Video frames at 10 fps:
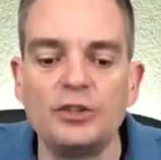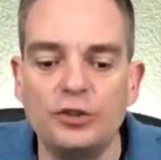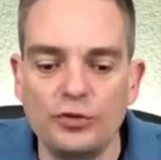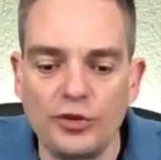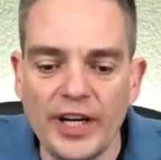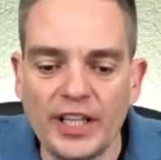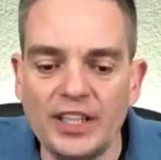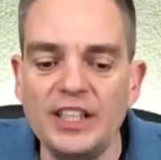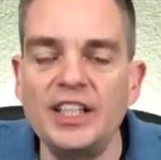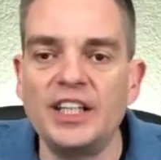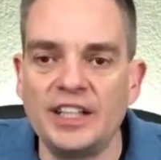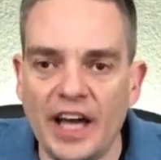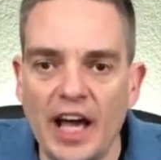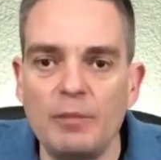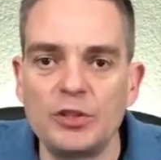directly in
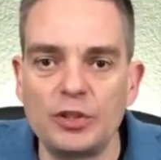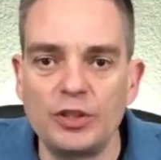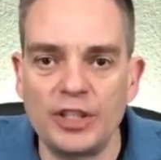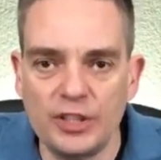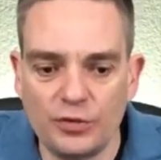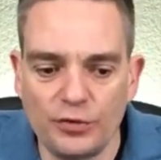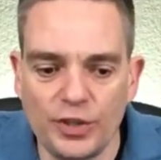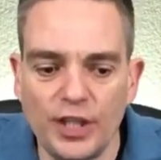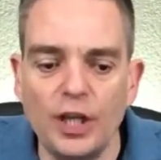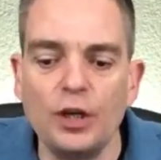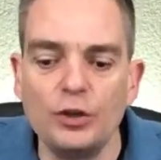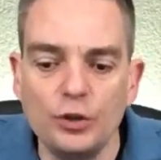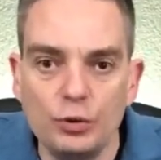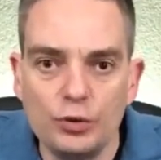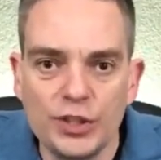Amazon S3
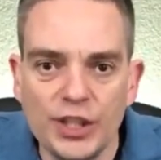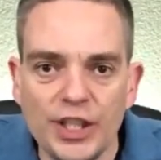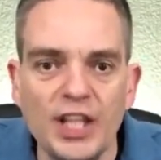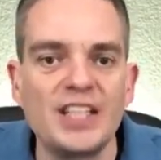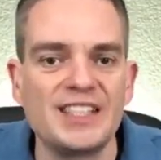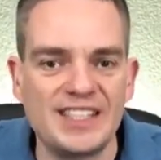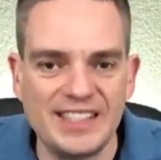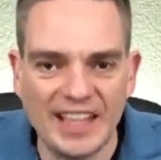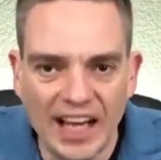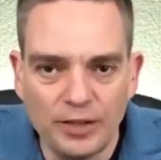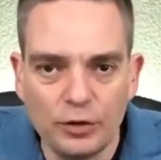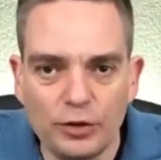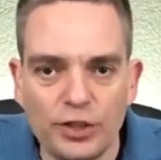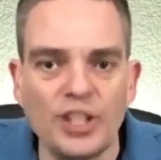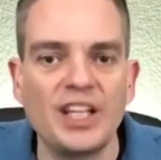using
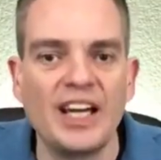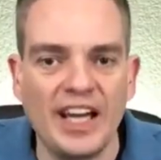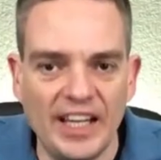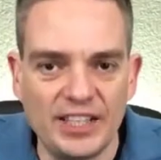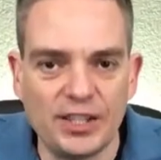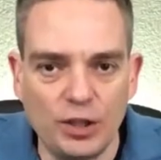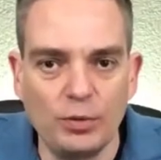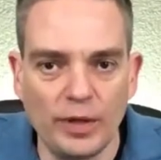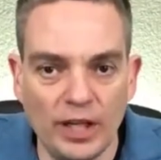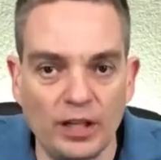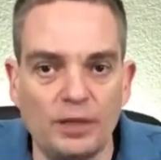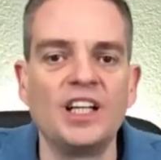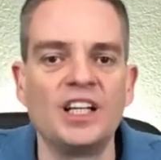standard SQL.